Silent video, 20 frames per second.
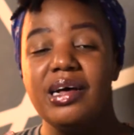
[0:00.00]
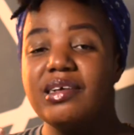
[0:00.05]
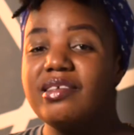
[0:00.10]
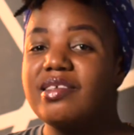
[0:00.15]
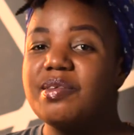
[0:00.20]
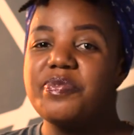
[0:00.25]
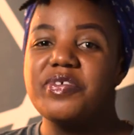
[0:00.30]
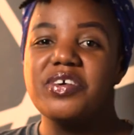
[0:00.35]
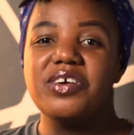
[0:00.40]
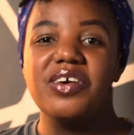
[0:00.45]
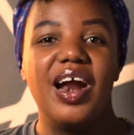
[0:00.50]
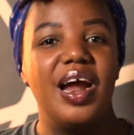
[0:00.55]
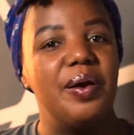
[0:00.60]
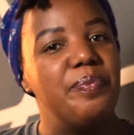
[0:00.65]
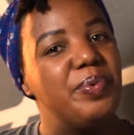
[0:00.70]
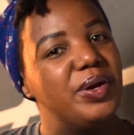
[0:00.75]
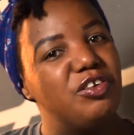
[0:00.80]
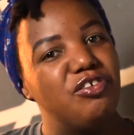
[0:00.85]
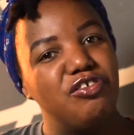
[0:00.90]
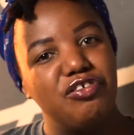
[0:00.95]

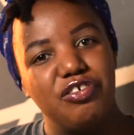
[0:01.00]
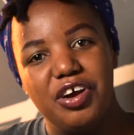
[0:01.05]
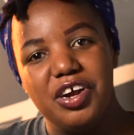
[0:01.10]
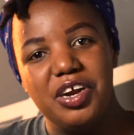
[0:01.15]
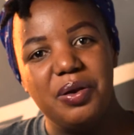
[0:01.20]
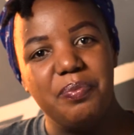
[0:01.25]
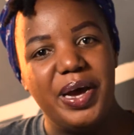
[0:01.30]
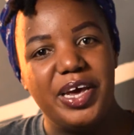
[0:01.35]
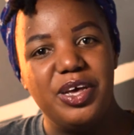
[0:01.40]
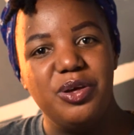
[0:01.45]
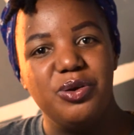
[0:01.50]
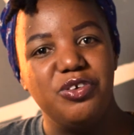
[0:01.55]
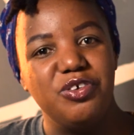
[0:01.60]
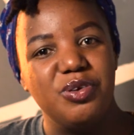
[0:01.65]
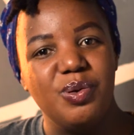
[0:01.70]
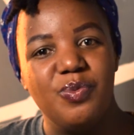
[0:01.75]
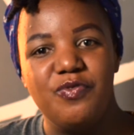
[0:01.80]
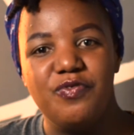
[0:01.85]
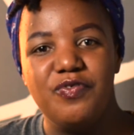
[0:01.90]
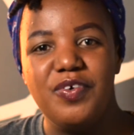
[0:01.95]
subscribe and join my
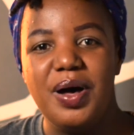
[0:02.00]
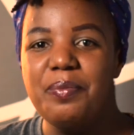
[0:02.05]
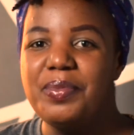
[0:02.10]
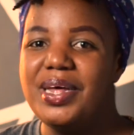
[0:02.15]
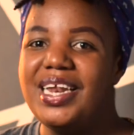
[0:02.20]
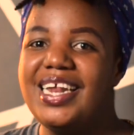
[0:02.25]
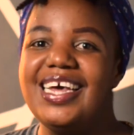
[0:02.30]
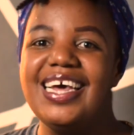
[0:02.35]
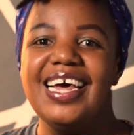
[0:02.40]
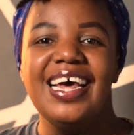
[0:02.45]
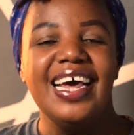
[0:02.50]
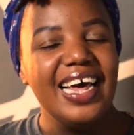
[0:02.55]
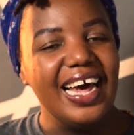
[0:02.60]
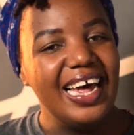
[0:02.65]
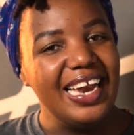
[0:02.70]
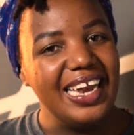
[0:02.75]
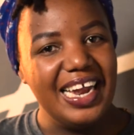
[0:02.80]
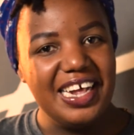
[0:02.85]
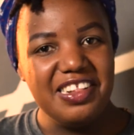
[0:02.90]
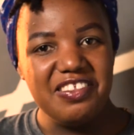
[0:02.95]
YouTube family,
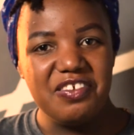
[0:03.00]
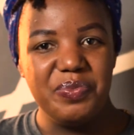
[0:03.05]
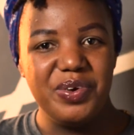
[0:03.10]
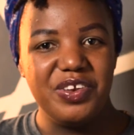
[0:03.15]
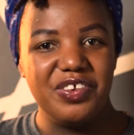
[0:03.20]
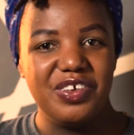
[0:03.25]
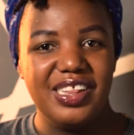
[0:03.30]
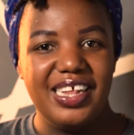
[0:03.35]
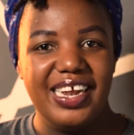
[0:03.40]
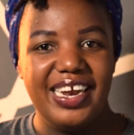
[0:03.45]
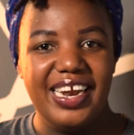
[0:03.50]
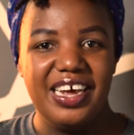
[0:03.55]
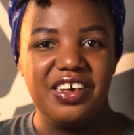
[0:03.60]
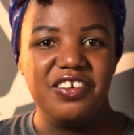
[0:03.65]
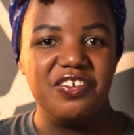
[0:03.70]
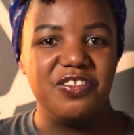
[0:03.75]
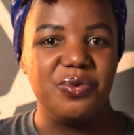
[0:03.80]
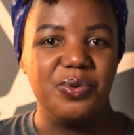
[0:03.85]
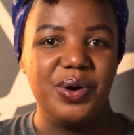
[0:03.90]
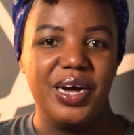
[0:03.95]
and let's meet on the
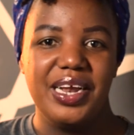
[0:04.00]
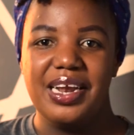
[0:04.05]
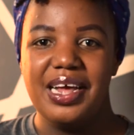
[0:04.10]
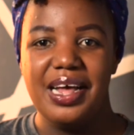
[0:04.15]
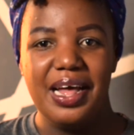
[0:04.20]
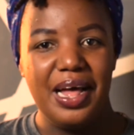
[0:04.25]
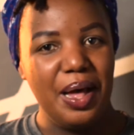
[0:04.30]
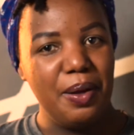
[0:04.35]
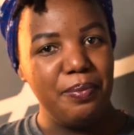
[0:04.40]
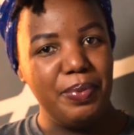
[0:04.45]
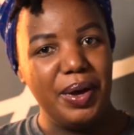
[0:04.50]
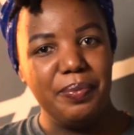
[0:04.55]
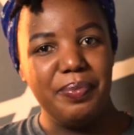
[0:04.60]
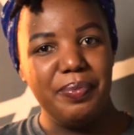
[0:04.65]
next one. Bye